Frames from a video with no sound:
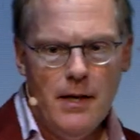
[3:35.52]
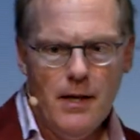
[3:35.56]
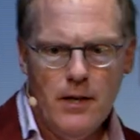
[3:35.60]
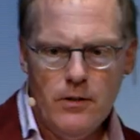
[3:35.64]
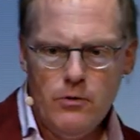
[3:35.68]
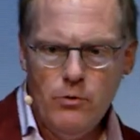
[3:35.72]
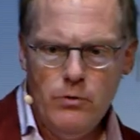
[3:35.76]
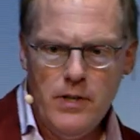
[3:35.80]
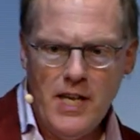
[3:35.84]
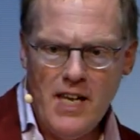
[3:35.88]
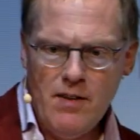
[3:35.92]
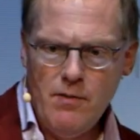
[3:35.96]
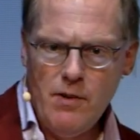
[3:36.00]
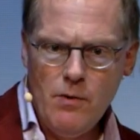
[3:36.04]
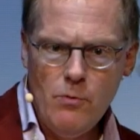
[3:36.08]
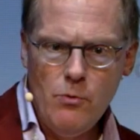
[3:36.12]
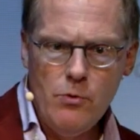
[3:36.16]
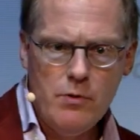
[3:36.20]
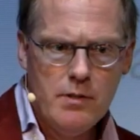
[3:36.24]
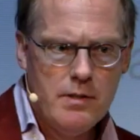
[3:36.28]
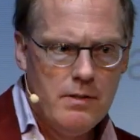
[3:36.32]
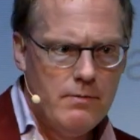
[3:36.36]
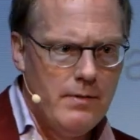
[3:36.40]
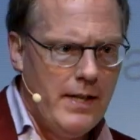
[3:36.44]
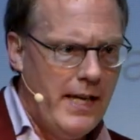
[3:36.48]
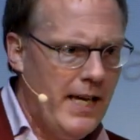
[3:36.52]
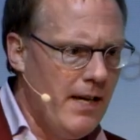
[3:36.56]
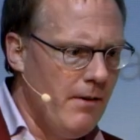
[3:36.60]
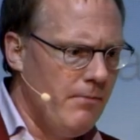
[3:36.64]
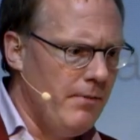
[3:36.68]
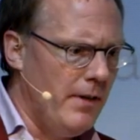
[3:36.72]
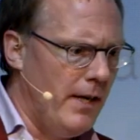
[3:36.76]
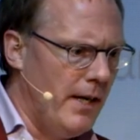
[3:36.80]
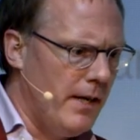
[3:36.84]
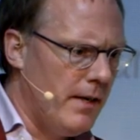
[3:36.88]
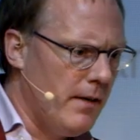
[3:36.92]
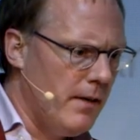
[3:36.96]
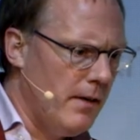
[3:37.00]
uh, today we wouldn't have
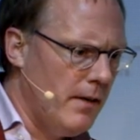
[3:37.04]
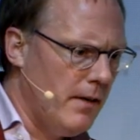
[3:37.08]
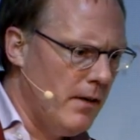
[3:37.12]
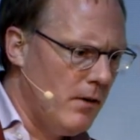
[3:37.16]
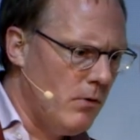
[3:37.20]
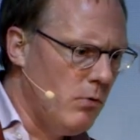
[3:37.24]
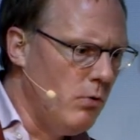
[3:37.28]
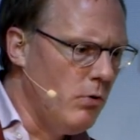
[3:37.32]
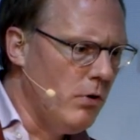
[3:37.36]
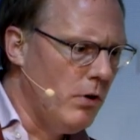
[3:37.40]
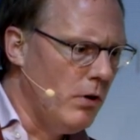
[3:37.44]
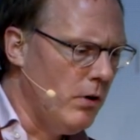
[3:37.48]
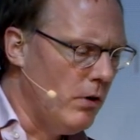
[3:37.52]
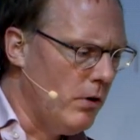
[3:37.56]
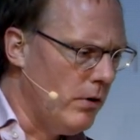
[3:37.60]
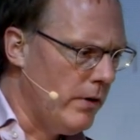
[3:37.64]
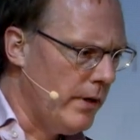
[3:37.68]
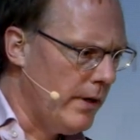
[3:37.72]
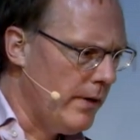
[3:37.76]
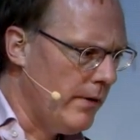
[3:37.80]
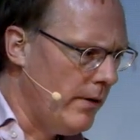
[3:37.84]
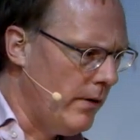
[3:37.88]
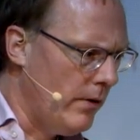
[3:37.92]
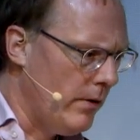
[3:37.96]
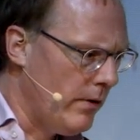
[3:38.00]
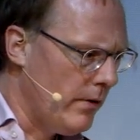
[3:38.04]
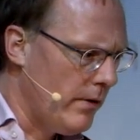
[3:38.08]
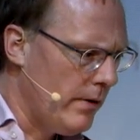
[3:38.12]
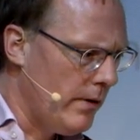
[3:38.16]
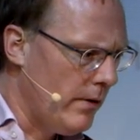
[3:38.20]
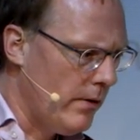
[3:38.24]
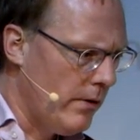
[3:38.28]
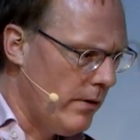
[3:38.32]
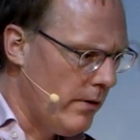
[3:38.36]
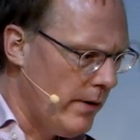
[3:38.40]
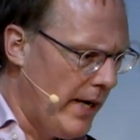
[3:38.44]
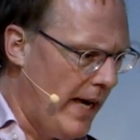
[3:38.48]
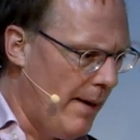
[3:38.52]
like uh, Google or, or,
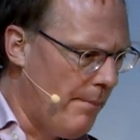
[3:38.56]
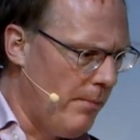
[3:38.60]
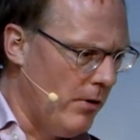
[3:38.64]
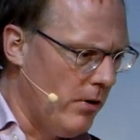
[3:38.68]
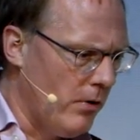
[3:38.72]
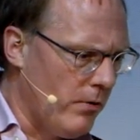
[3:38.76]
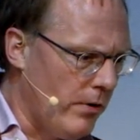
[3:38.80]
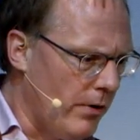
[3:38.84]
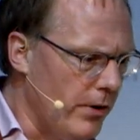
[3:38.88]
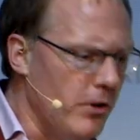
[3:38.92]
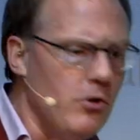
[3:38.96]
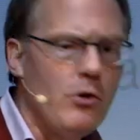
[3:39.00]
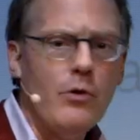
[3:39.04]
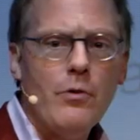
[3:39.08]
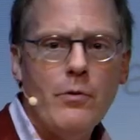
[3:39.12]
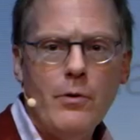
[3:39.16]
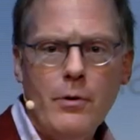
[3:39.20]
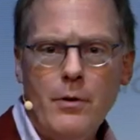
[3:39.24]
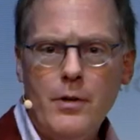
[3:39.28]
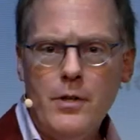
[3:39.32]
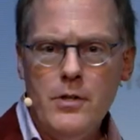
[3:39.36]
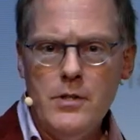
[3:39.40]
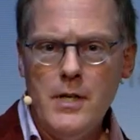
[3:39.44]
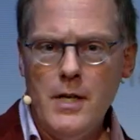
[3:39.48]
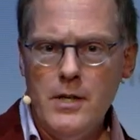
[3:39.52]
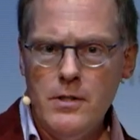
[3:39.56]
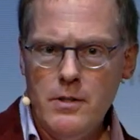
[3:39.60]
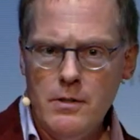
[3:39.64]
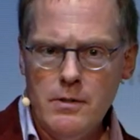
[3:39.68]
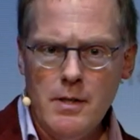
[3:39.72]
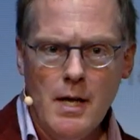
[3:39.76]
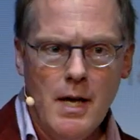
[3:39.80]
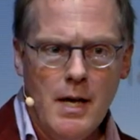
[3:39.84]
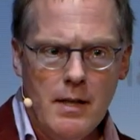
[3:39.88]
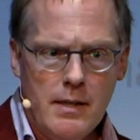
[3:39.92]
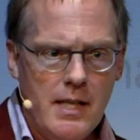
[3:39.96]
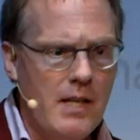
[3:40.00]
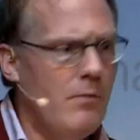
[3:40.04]
or, Apple or all these other organizations.
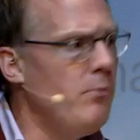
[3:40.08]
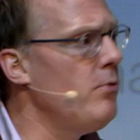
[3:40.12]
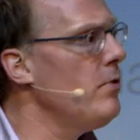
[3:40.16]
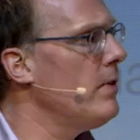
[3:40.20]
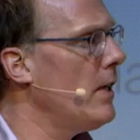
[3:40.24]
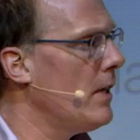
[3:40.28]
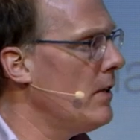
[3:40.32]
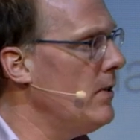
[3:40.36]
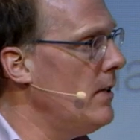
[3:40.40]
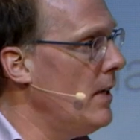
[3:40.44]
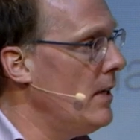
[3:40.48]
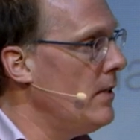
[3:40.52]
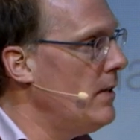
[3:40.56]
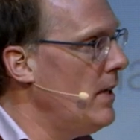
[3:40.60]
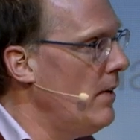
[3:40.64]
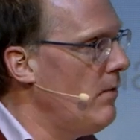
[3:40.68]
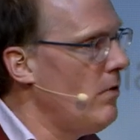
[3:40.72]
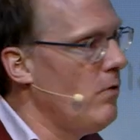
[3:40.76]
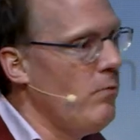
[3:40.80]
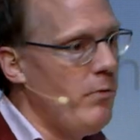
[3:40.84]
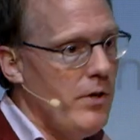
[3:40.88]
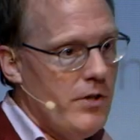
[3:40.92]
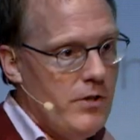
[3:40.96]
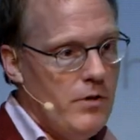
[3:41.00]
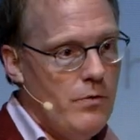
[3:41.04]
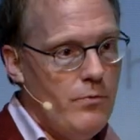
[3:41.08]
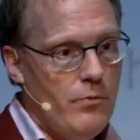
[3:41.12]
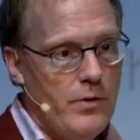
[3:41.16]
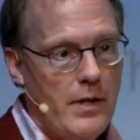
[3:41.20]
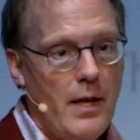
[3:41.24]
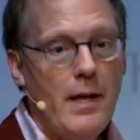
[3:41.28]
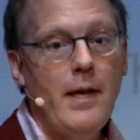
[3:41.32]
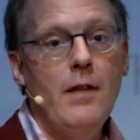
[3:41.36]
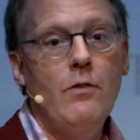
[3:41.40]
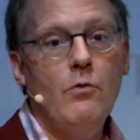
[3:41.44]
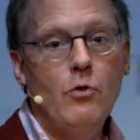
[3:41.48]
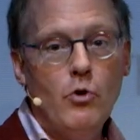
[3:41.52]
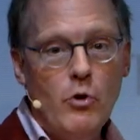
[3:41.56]
They wouldn't exist if it wasn't for
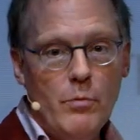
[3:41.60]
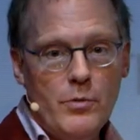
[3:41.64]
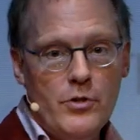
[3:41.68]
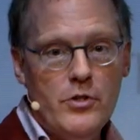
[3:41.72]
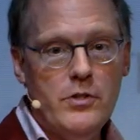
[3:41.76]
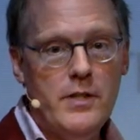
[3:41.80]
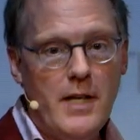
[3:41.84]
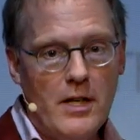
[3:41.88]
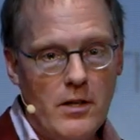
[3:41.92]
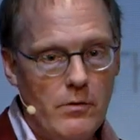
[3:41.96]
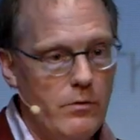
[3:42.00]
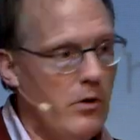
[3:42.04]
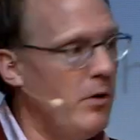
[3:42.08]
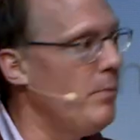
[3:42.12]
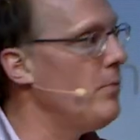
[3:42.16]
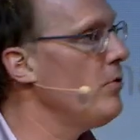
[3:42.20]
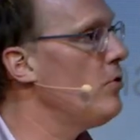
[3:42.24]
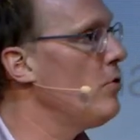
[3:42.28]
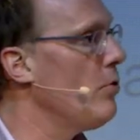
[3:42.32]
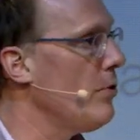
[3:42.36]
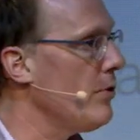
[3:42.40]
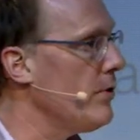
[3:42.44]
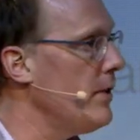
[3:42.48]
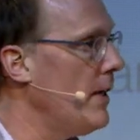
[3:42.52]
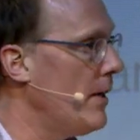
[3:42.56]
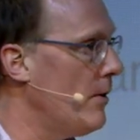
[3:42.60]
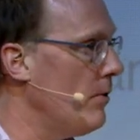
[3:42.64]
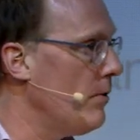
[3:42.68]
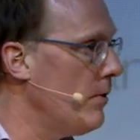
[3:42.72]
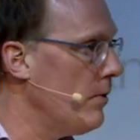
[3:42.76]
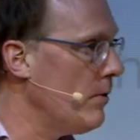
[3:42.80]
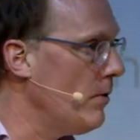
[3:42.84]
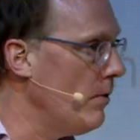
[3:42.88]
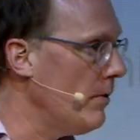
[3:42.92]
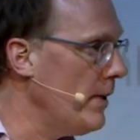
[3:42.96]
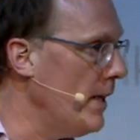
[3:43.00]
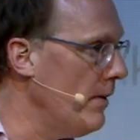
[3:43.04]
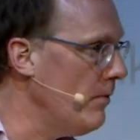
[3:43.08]
that enormous stack of open source they could,
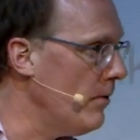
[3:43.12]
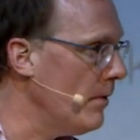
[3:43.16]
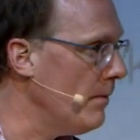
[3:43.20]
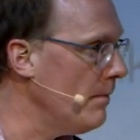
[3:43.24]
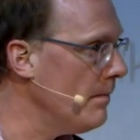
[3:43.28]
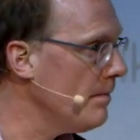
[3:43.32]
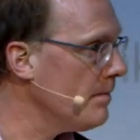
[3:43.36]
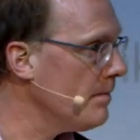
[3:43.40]
could yeah, live.